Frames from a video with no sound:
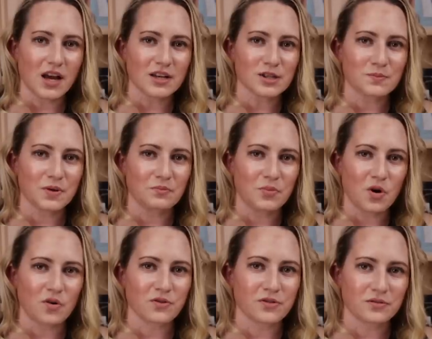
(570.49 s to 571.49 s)
less, but
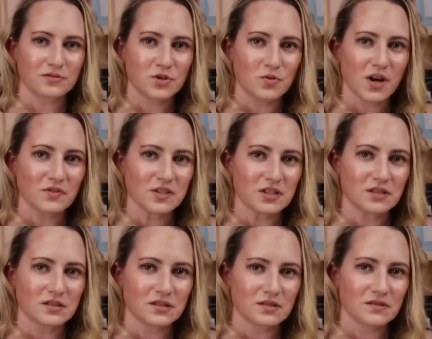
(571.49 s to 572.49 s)
both do have
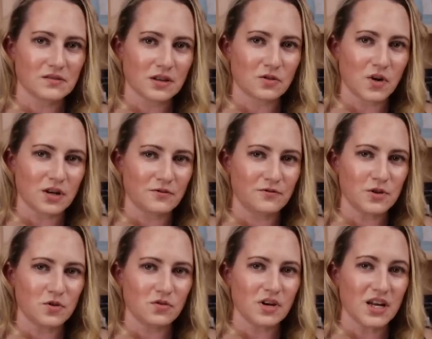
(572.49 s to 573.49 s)
quite a
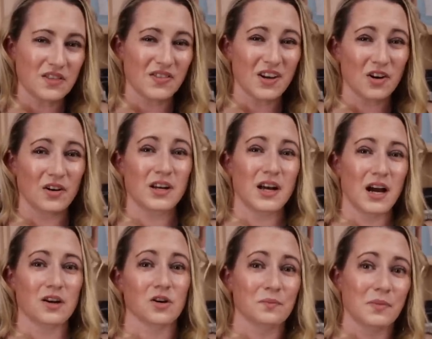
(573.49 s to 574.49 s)
few in there in
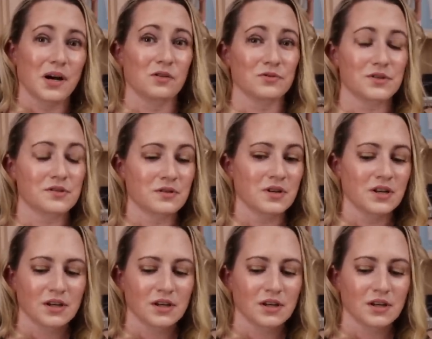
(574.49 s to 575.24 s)
higher amounts.